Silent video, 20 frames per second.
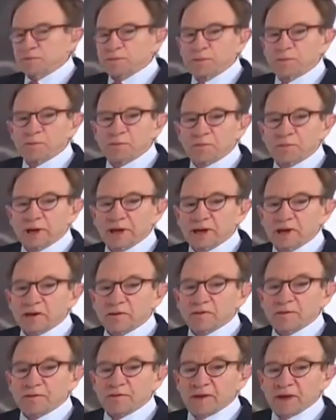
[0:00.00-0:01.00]
for people making
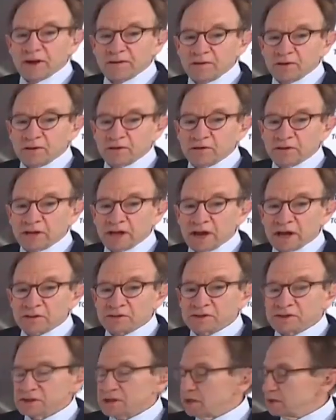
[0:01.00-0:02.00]
over
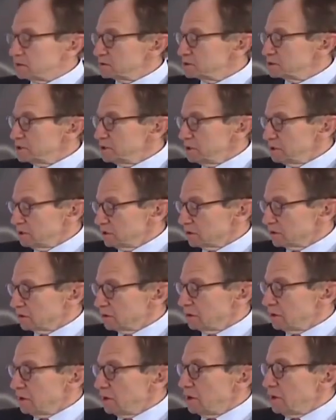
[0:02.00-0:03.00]
$500,000 a
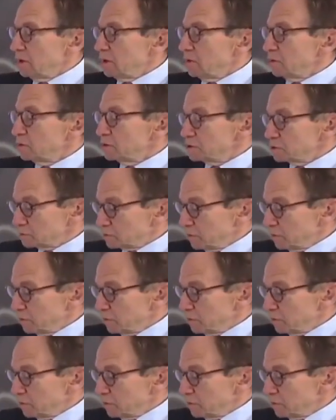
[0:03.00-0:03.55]
year, which